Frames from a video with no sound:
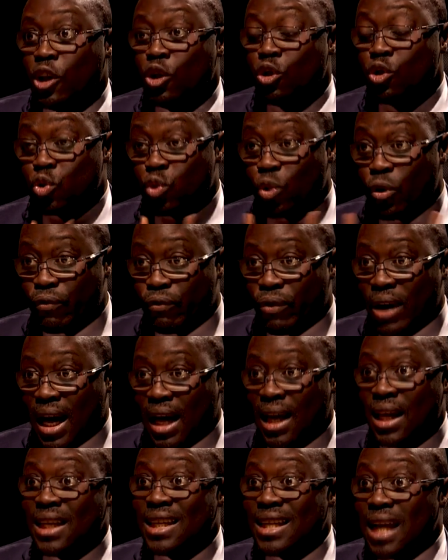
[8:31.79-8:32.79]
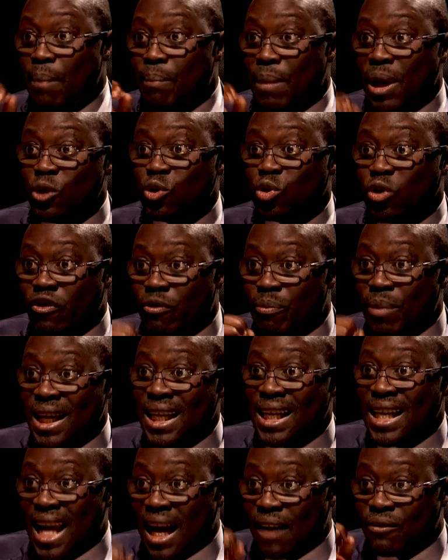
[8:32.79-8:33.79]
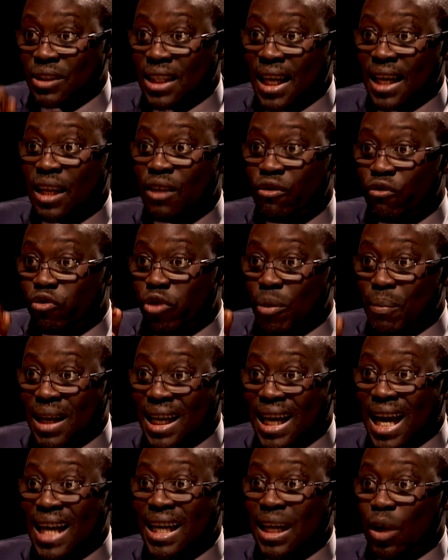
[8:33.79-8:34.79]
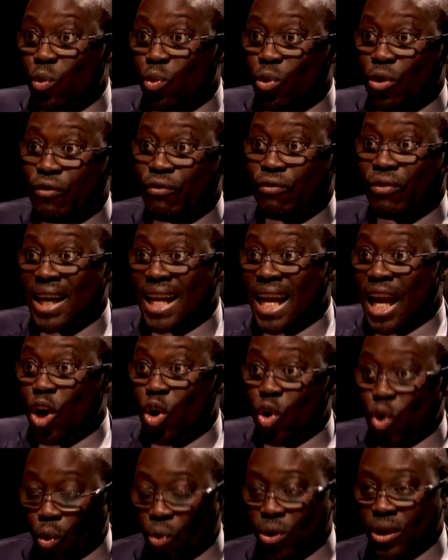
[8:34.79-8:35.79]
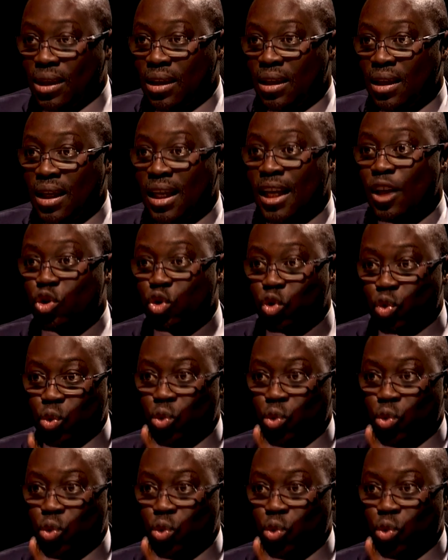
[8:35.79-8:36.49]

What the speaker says: So far, the amount of money they have taken from Ghana road fund alone is